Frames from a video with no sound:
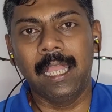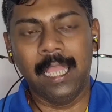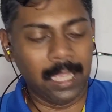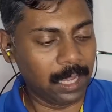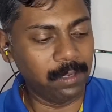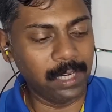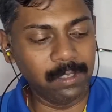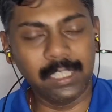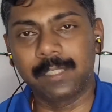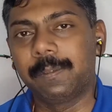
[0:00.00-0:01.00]
I have
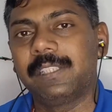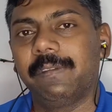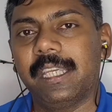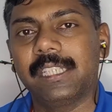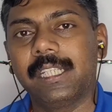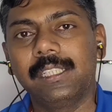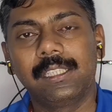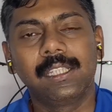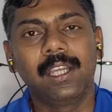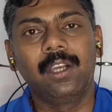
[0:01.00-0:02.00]
given the
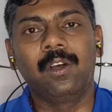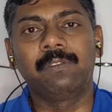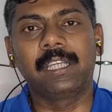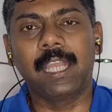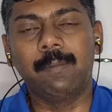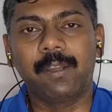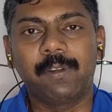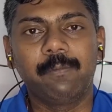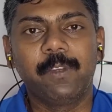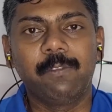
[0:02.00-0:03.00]
specifications of the camera
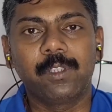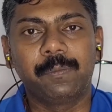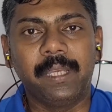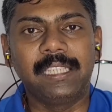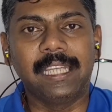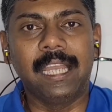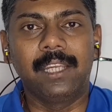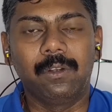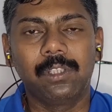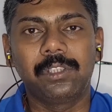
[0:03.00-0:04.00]
from Vivo's page and
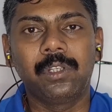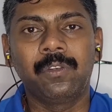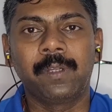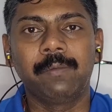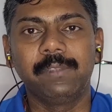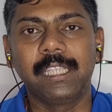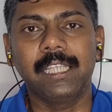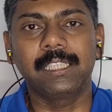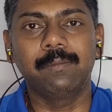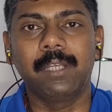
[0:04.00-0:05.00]
also from
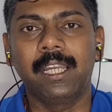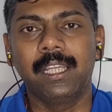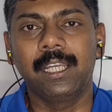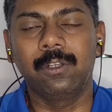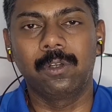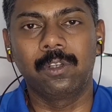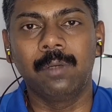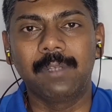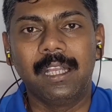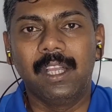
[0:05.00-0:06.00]

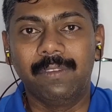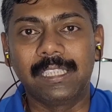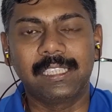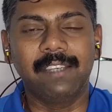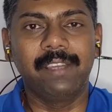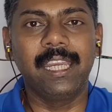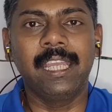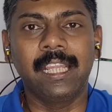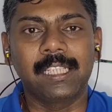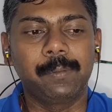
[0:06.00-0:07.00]
gsmarena.com, which is a
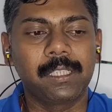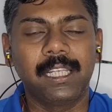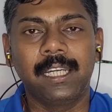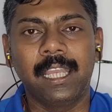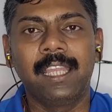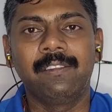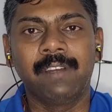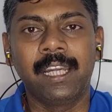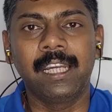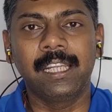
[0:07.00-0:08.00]
very respected and
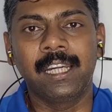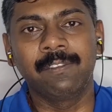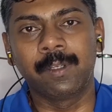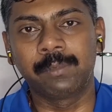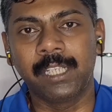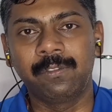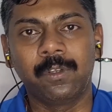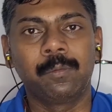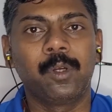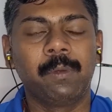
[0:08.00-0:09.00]
widely read website
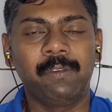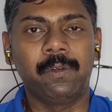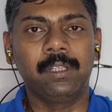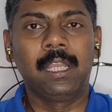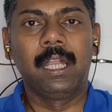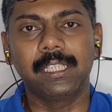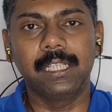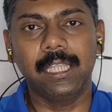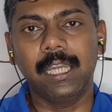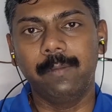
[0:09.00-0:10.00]
for mobile phone in
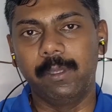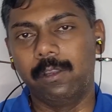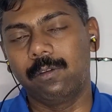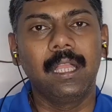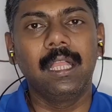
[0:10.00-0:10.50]
the link below.